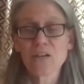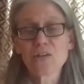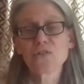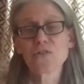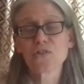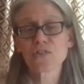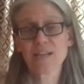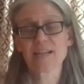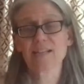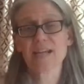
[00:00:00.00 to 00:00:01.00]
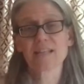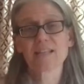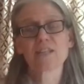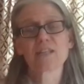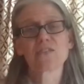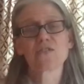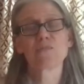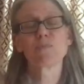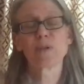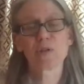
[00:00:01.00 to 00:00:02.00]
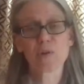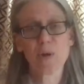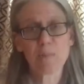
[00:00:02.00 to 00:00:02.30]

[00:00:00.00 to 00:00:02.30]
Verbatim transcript: So, your second challenge is to make your own